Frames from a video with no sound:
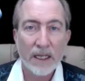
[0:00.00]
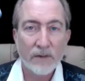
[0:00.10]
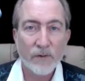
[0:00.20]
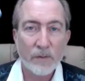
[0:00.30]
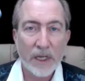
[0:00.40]

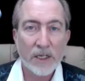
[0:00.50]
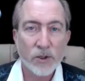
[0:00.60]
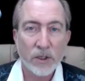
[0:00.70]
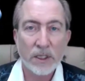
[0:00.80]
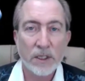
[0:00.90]

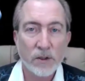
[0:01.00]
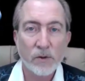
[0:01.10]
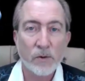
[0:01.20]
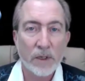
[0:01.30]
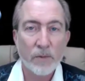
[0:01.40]
information
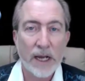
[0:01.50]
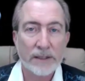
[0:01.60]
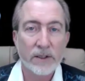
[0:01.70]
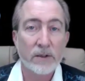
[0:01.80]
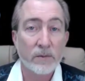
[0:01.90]
into a
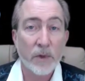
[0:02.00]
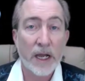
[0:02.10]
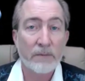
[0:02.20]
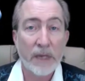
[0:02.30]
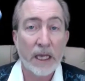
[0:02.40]
practical and
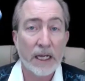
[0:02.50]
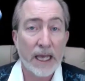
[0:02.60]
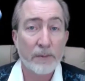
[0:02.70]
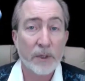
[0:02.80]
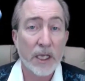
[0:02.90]
pragmatic
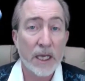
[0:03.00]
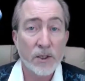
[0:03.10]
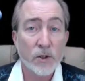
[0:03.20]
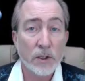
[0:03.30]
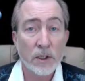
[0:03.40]

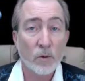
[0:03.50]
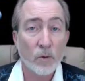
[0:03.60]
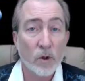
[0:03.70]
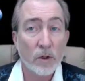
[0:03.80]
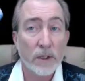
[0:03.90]
application in the
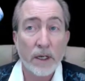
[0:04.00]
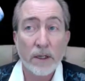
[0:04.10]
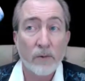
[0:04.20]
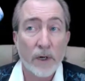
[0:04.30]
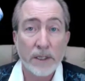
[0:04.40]
world.
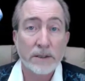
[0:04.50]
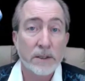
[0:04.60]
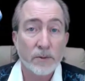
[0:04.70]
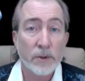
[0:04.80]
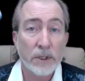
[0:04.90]
Otherwise,
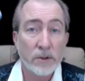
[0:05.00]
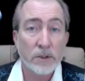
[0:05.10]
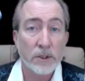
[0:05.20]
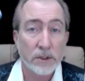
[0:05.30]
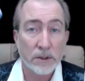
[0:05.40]
it's pretty
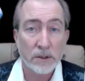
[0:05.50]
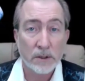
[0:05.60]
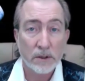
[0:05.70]
useless.